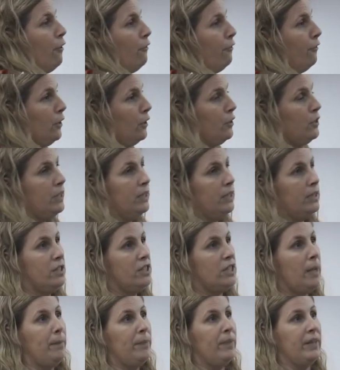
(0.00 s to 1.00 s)
versus
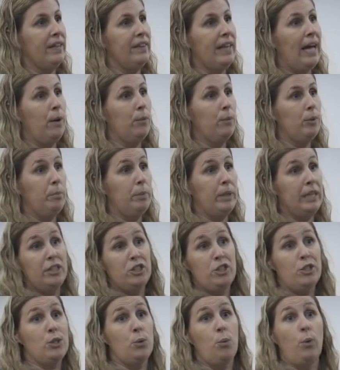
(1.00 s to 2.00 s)
something that would be
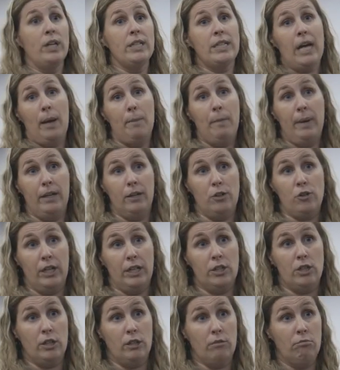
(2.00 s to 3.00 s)
just a one-time
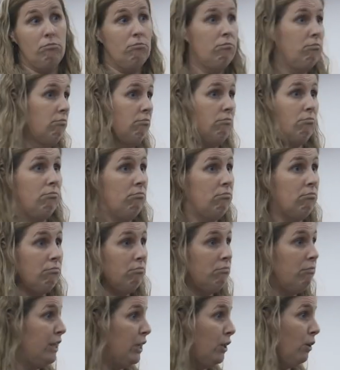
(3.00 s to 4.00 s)
penetration.
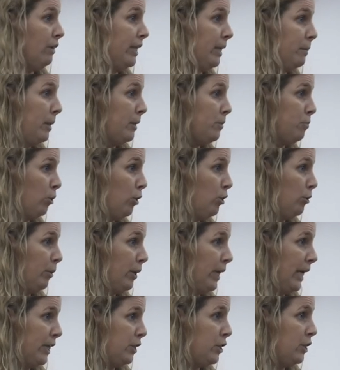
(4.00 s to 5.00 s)
You don't need much more
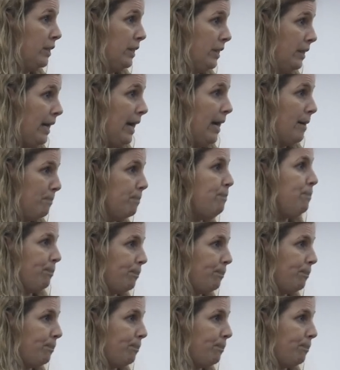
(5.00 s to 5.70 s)
lubrication than that.